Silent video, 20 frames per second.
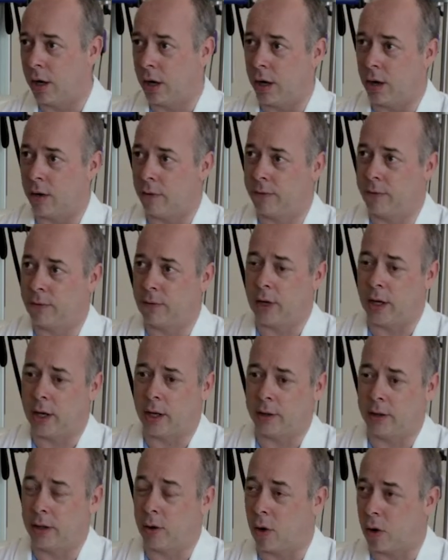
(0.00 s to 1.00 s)
of
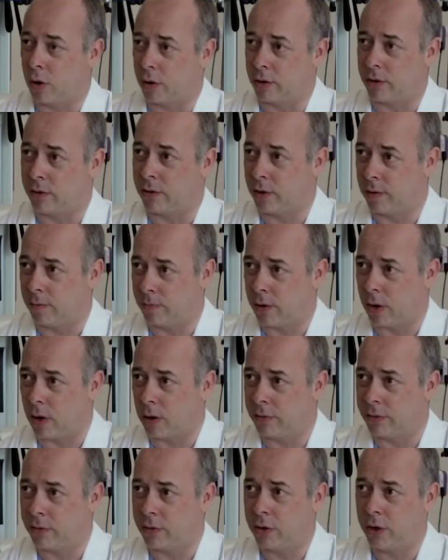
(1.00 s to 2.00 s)
the organs
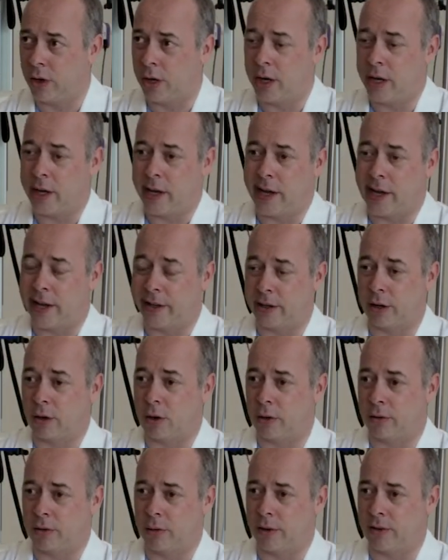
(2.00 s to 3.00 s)
involved. And it
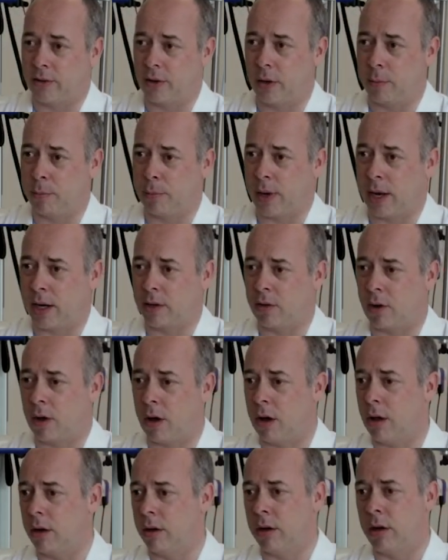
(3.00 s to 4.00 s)
also has an impact
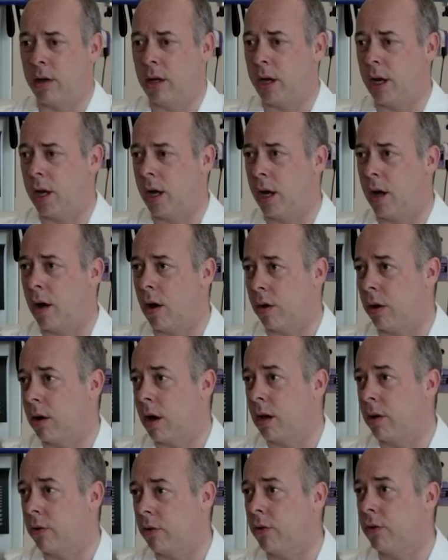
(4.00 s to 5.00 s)
on
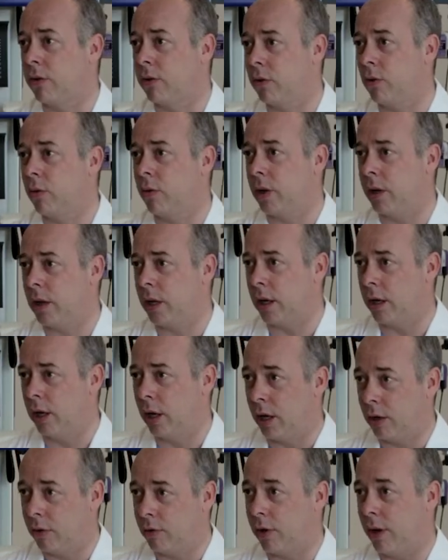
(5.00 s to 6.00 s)
oncologists who can then
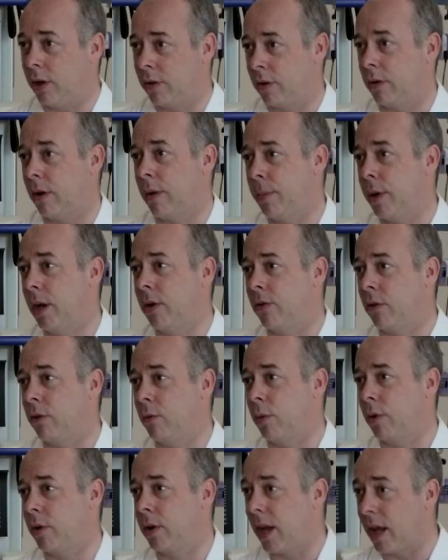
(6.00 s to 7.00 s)
treat
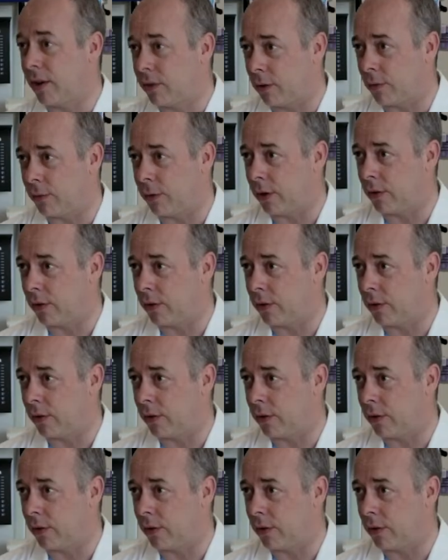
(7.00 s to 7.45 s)
patients with cancer, for